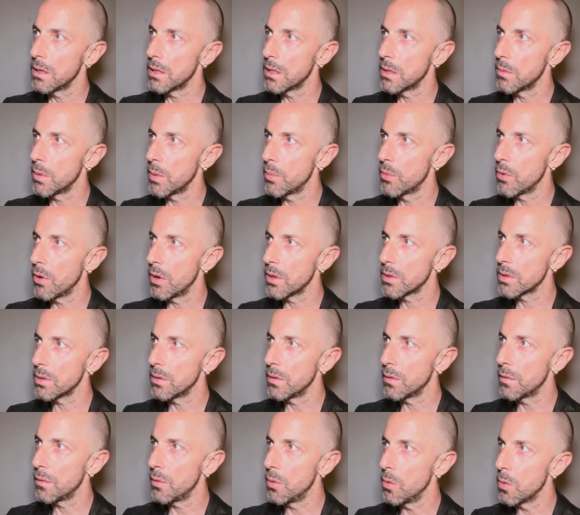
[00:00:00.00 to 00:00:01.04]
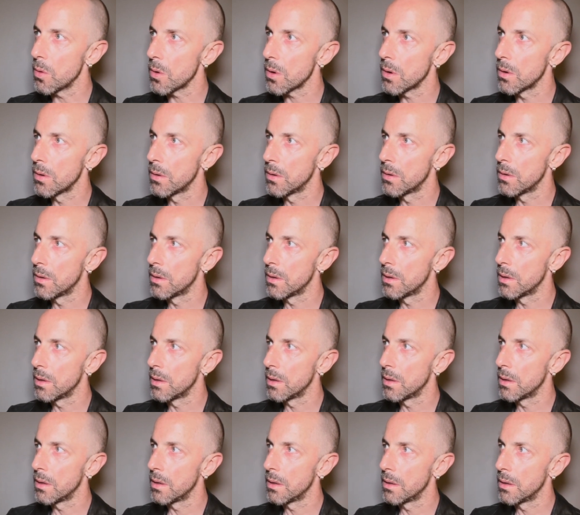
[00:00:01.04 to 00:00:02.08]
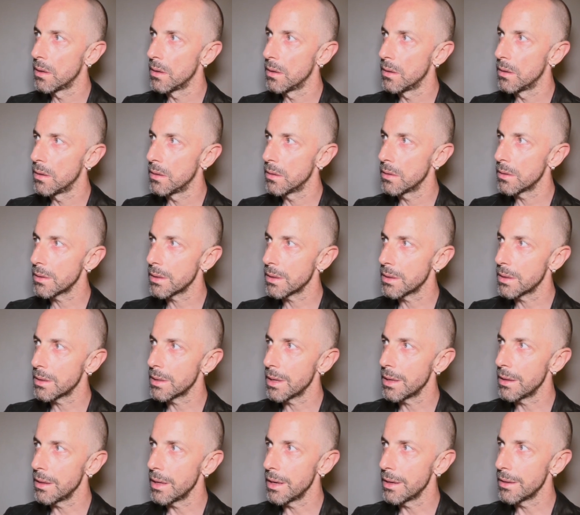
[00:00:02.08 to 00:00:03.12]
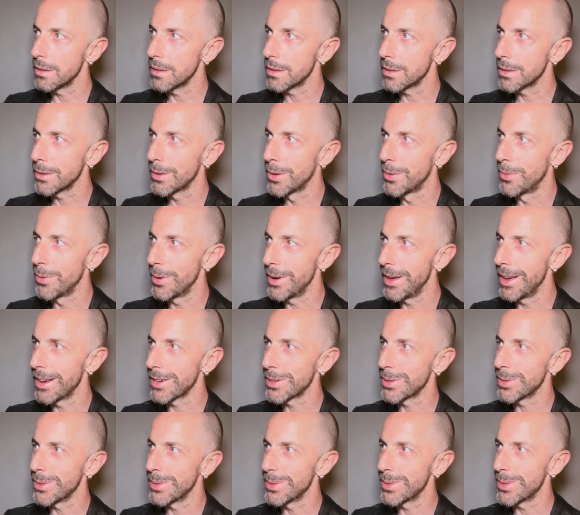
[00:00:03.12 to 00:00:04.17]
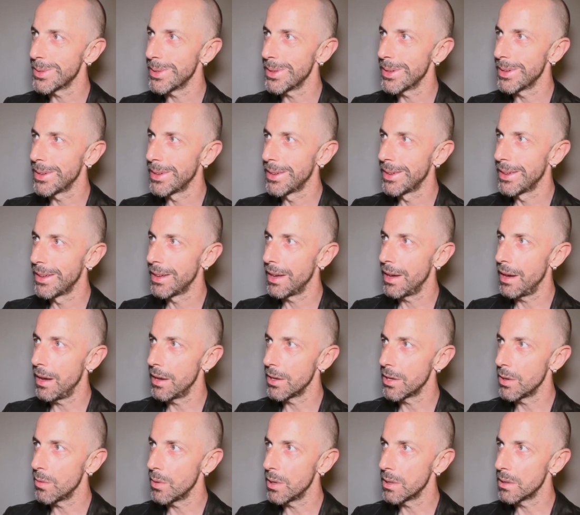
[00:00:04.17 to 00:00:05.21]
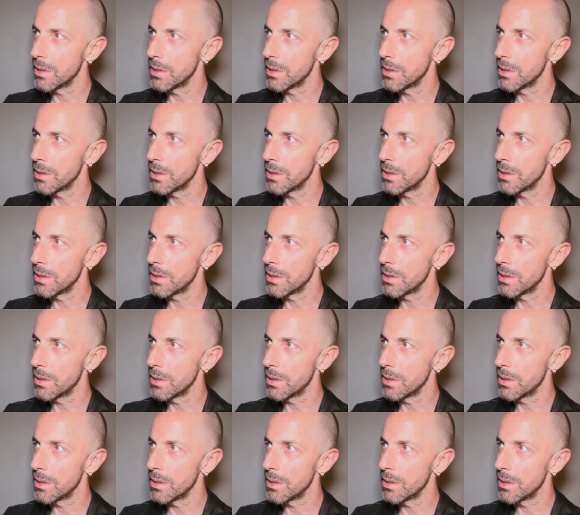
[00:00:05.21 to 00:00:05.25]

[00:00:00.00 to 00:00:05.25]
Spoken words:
to be brought to the fore. You could see Lena's reaction to Anya right